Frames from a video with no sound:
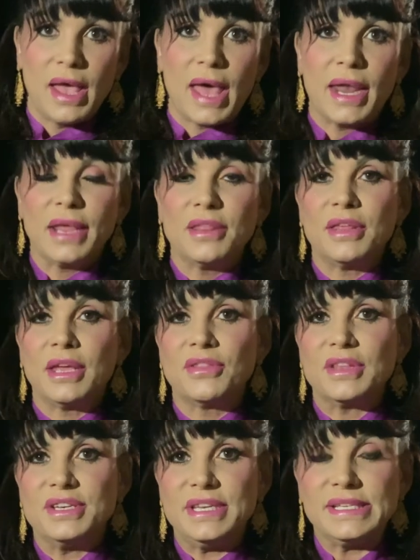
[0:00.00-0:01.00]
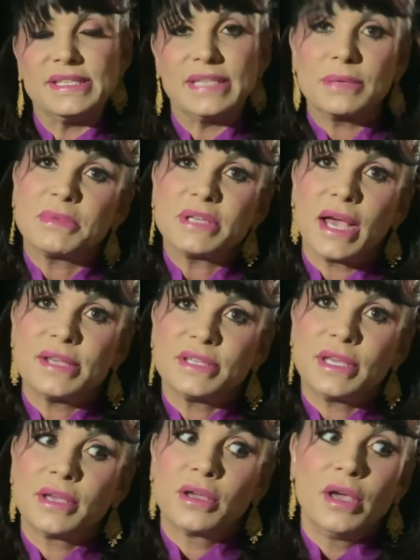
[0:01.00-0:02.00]
And I think that
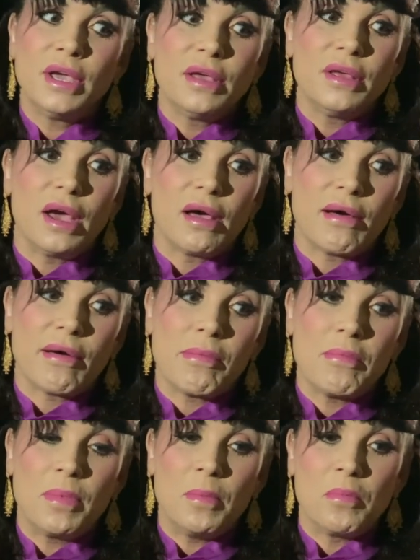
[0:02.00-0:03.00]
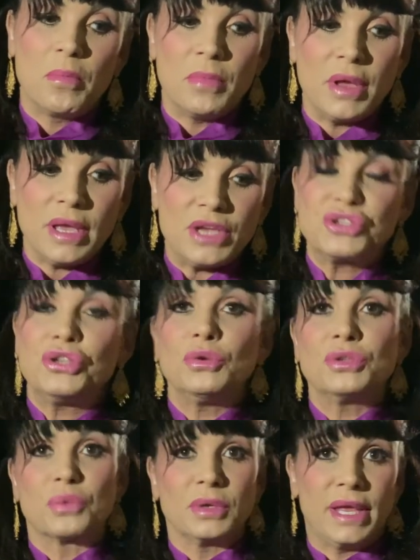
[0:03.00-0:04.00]
destigmatizing uh,
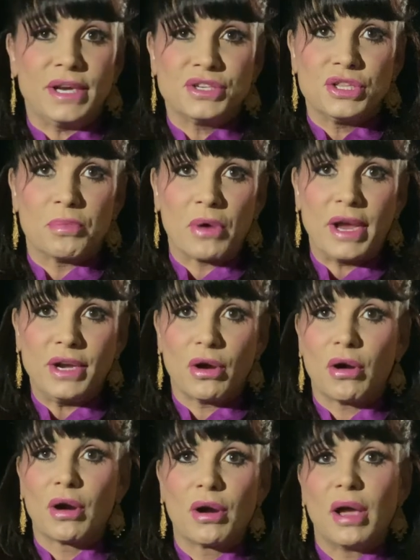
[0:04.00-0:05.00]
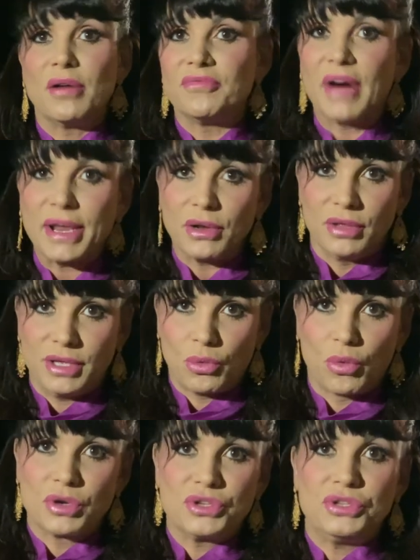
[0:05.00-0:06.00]
issues related to the brain are vital in
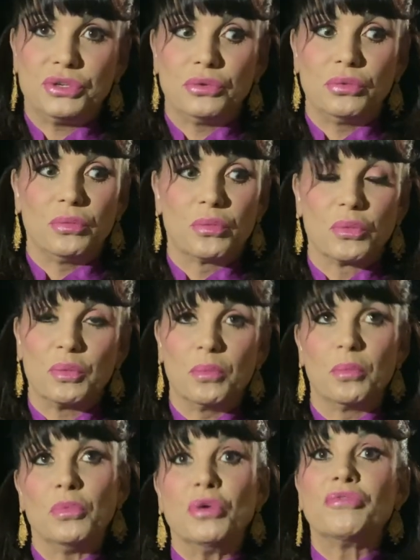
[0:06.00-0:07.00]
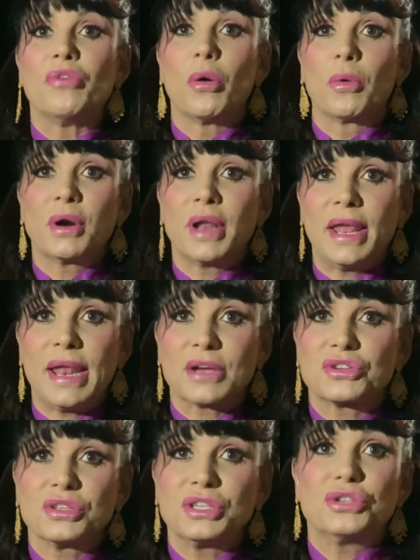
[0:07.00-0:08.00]
order to move forward and
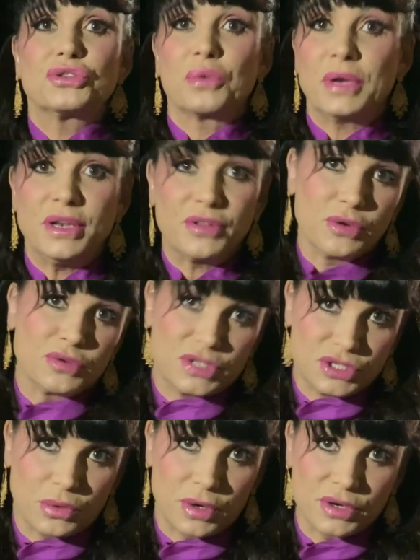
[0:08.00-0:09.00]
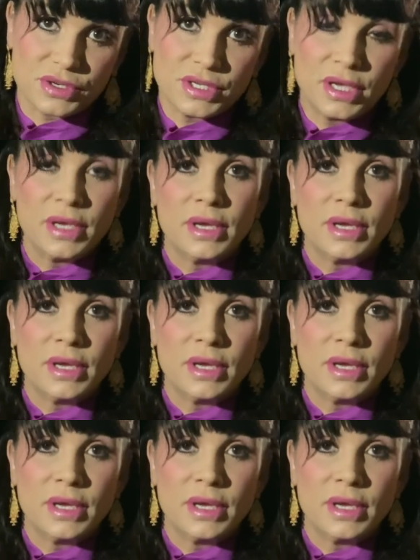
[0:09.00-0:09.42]
actually treat those disorders.